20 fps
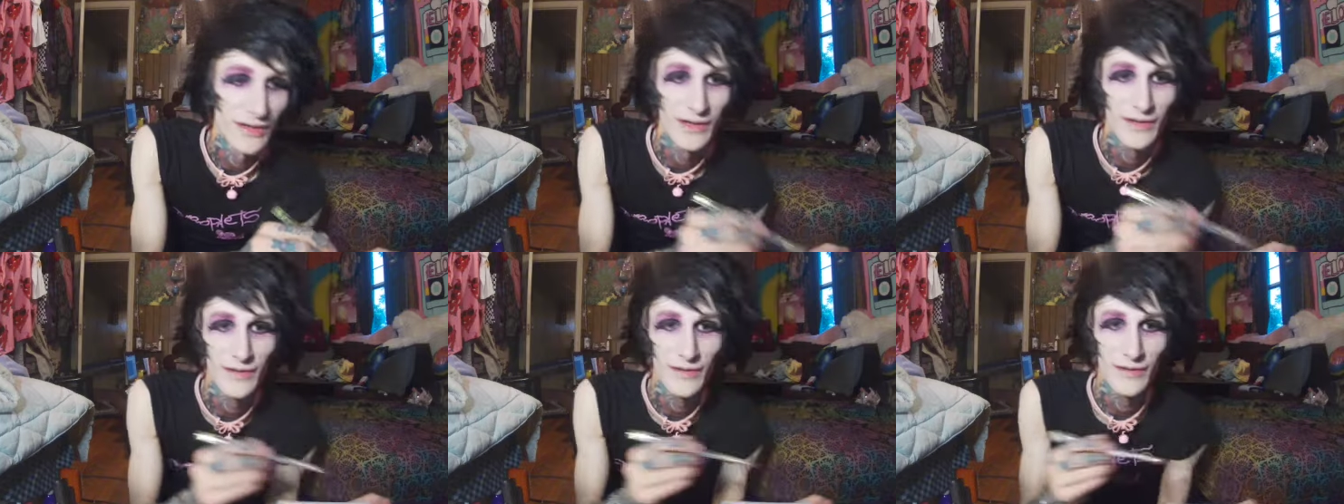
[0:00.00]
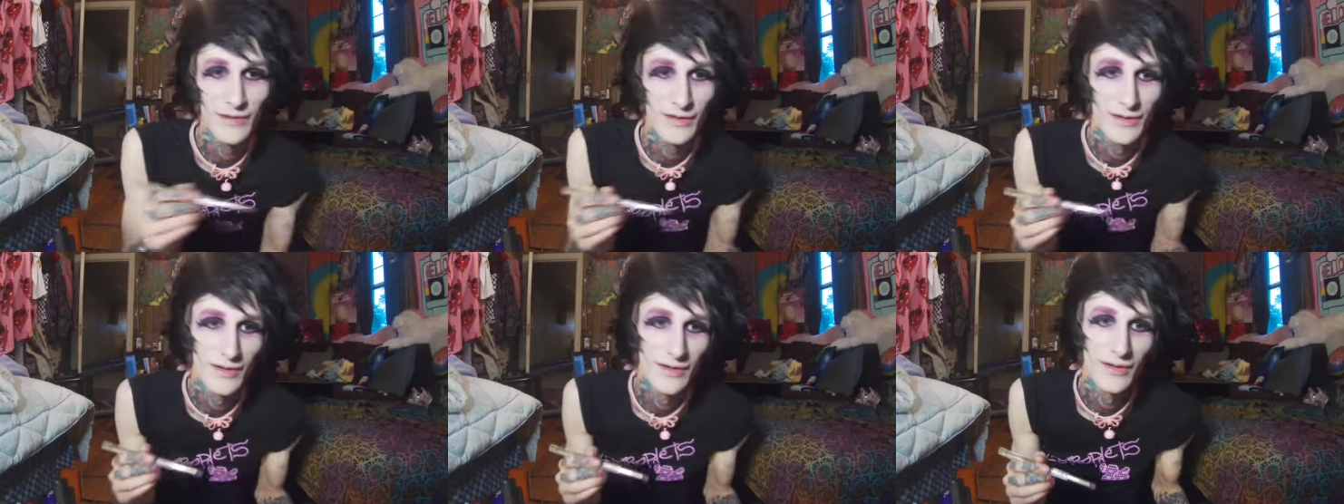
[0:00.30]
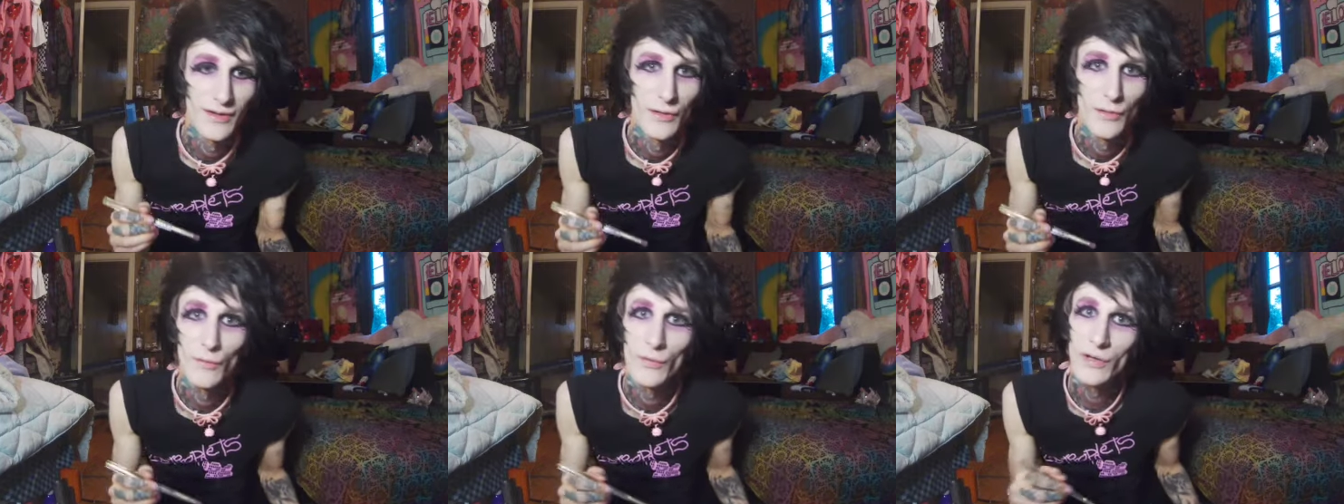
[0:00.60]
eye though.
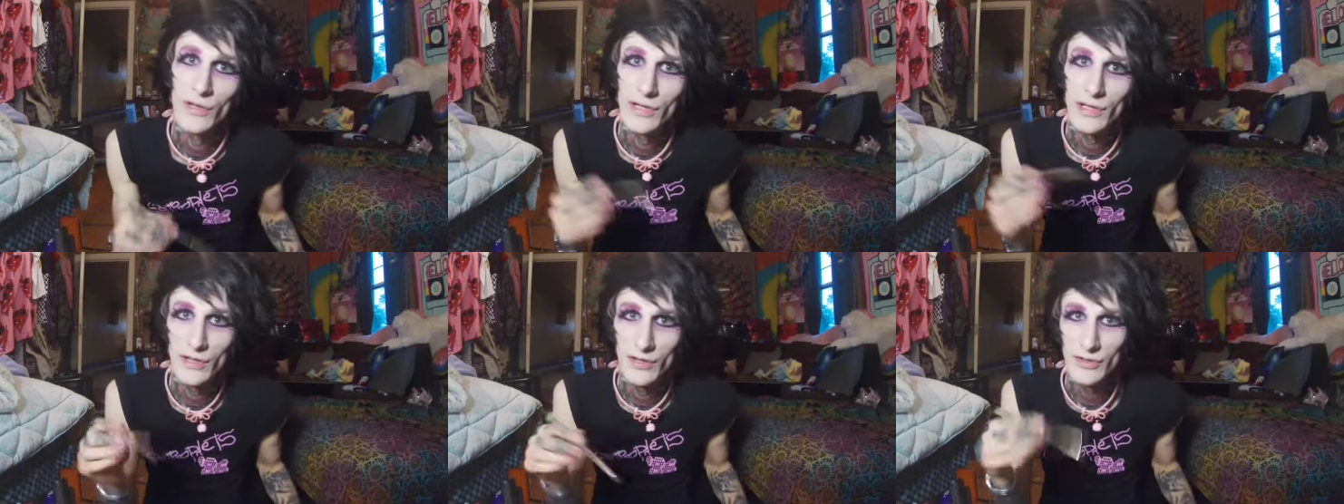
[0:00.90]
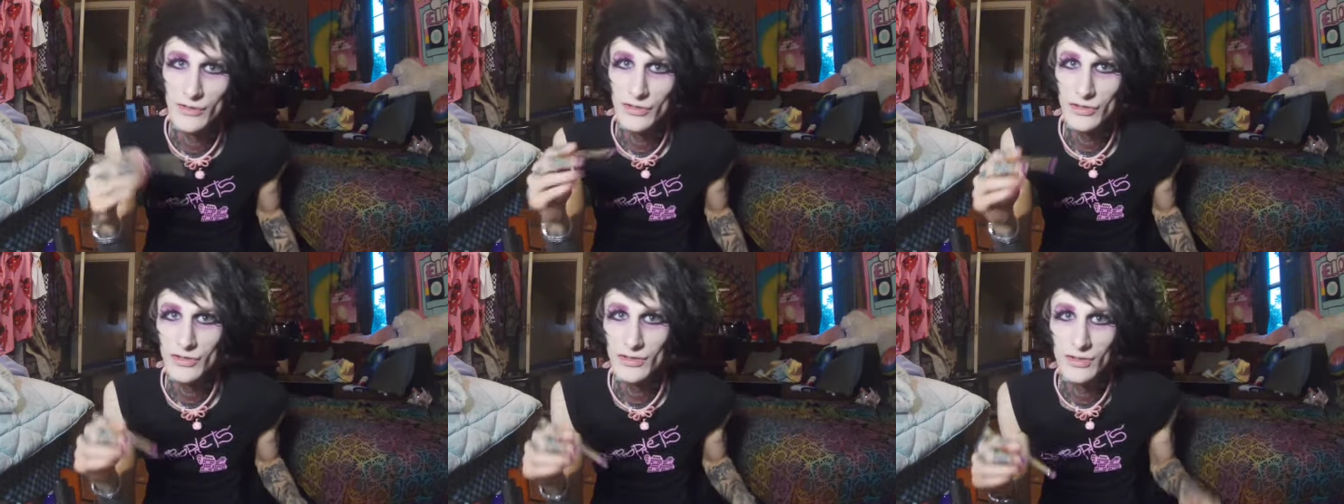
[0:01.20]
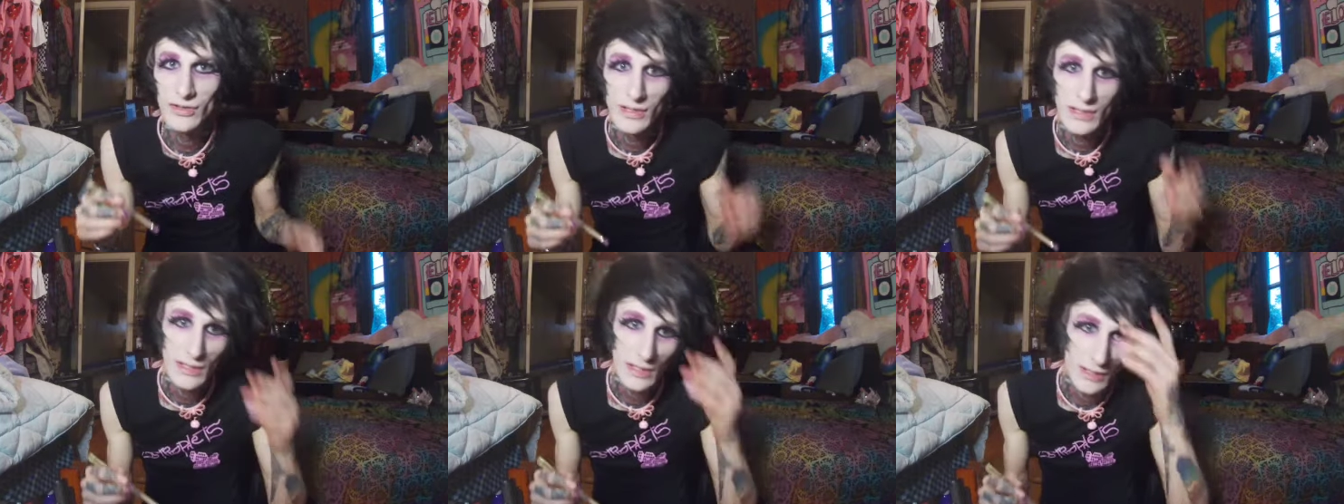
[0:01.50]
Working
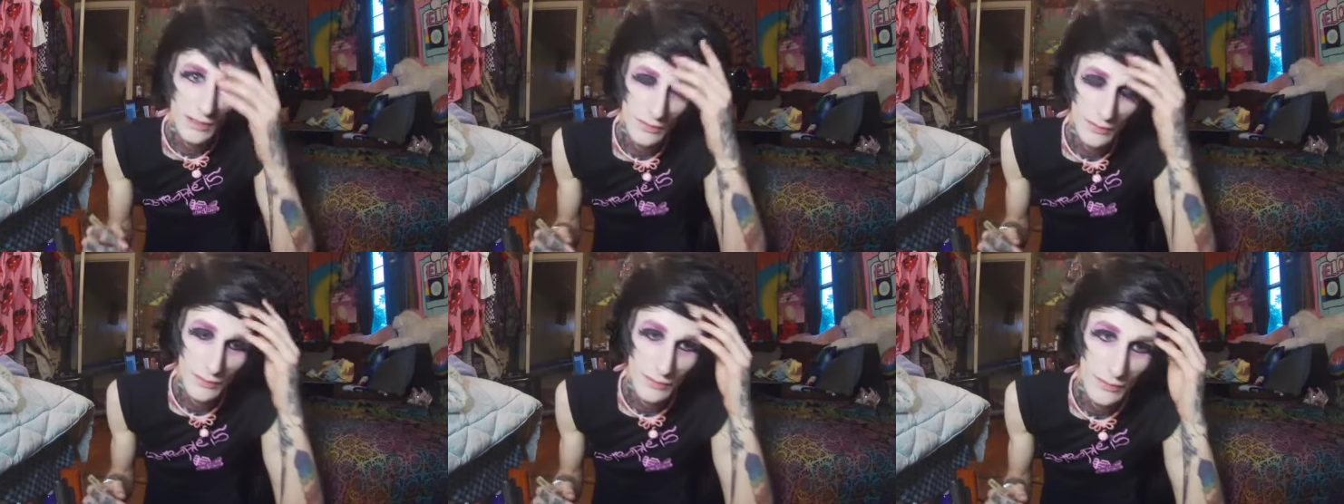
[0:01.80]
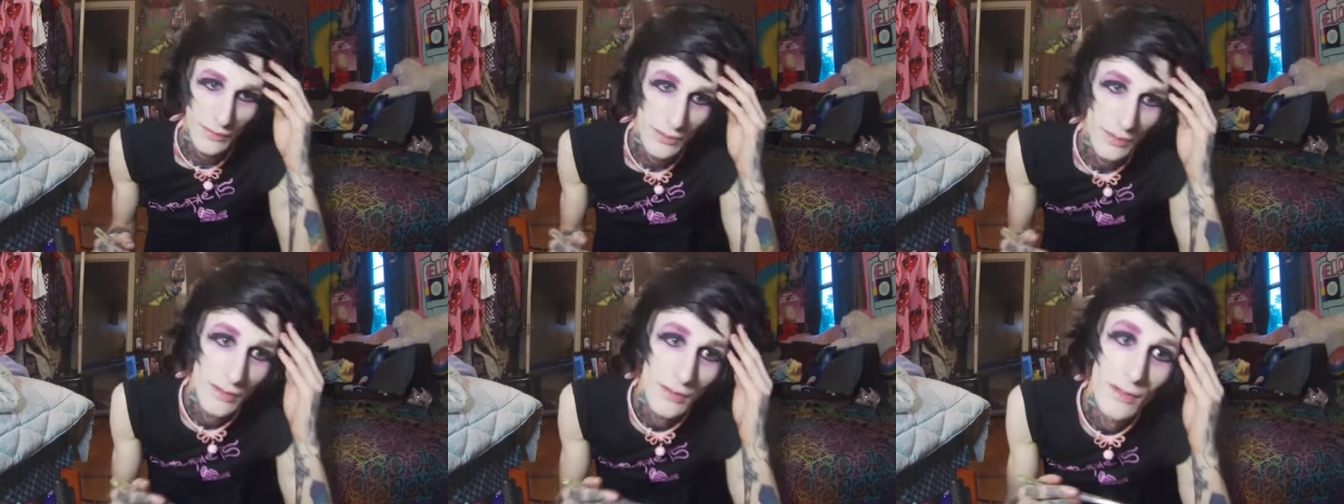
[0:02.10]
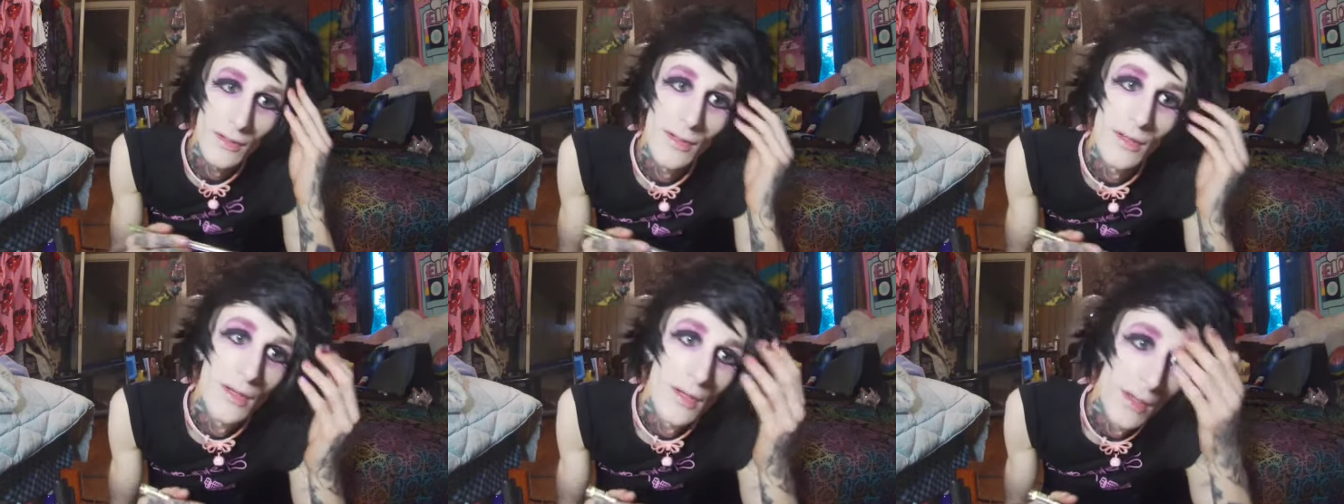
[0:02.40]
onto the other.
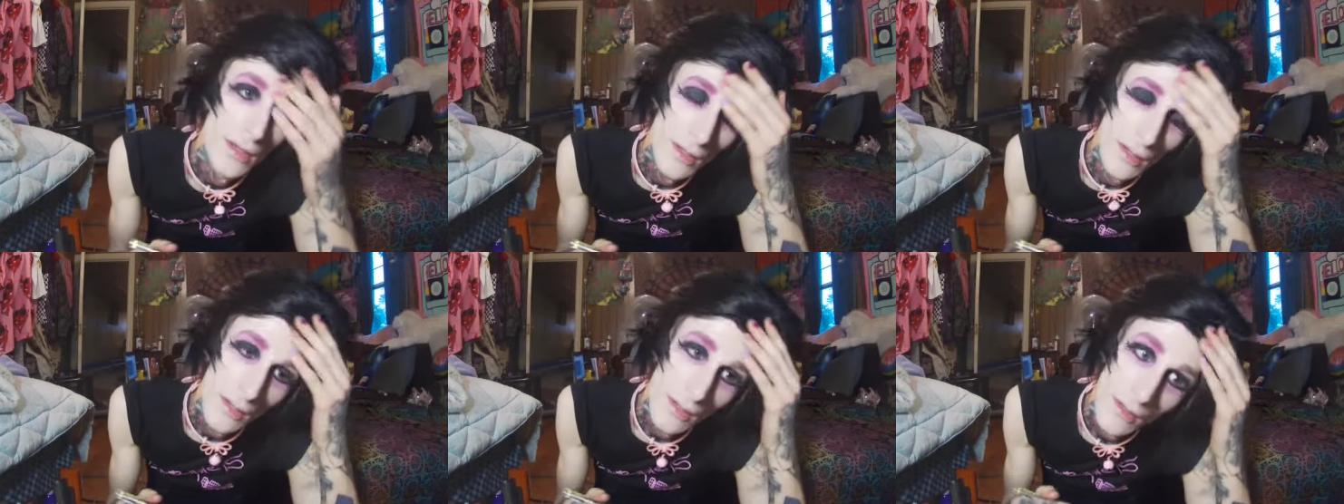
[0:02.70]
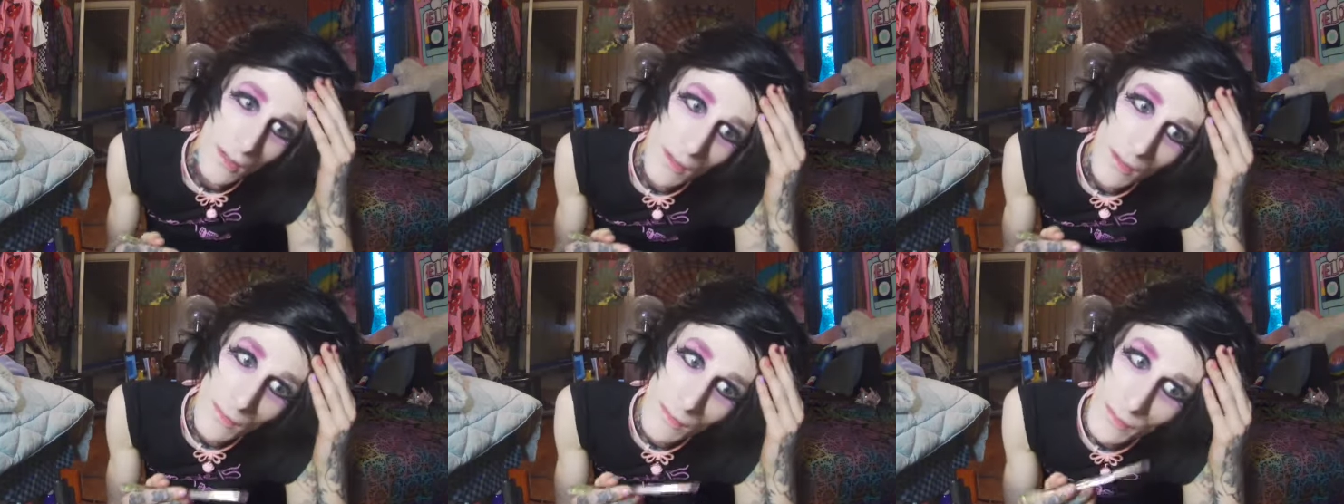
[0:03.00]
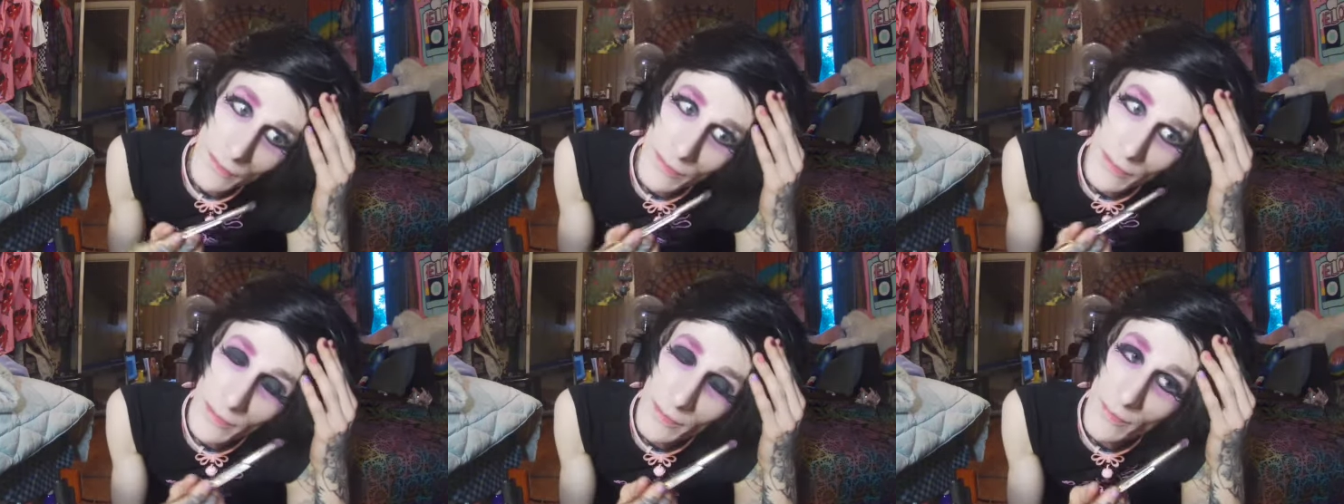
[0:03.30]

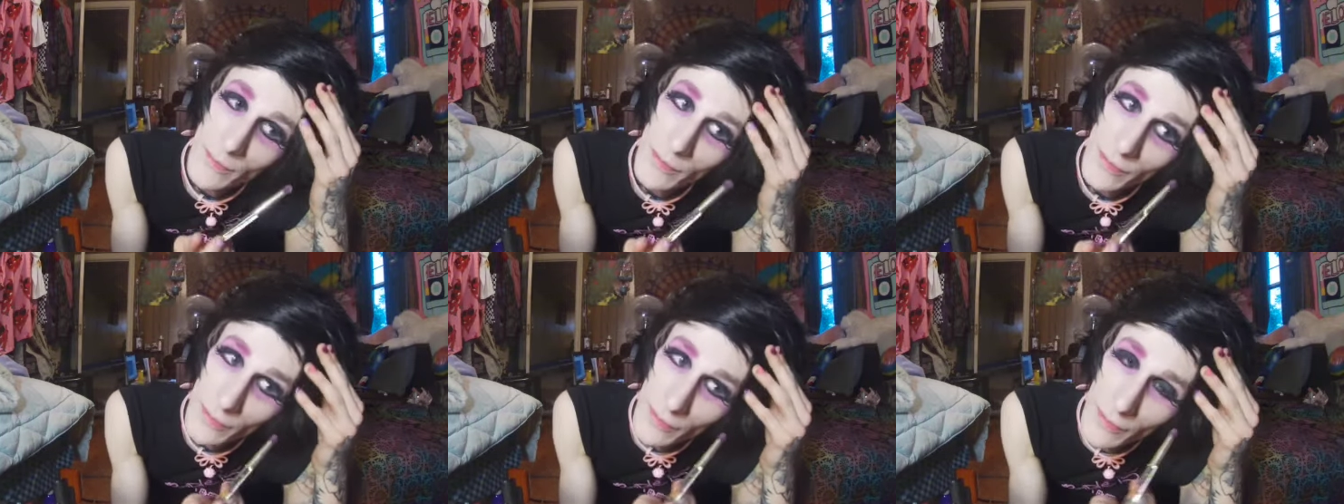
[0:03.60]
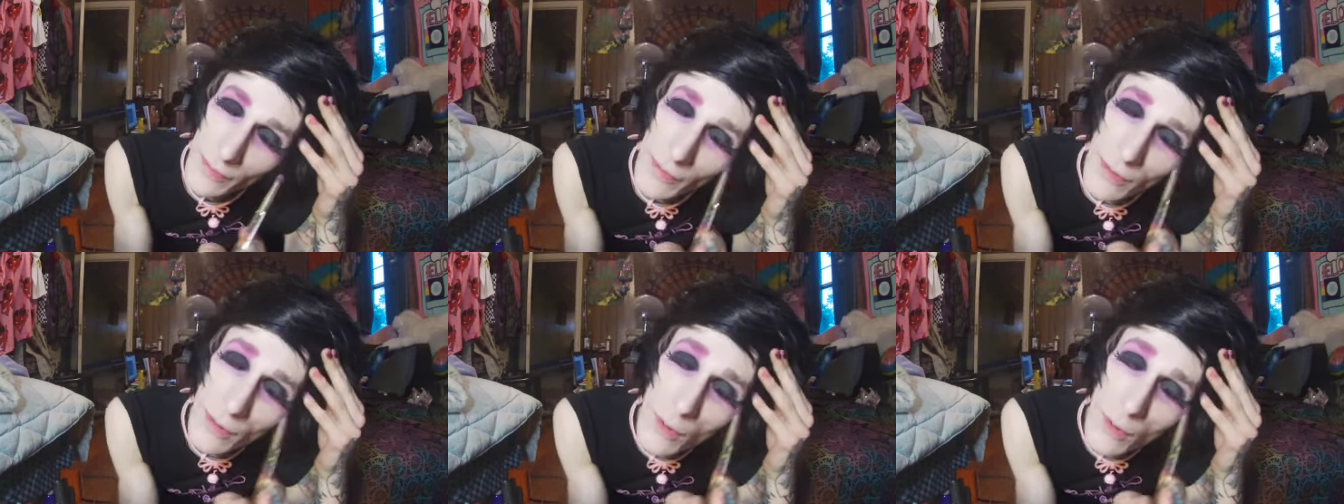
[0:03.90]
This EMO.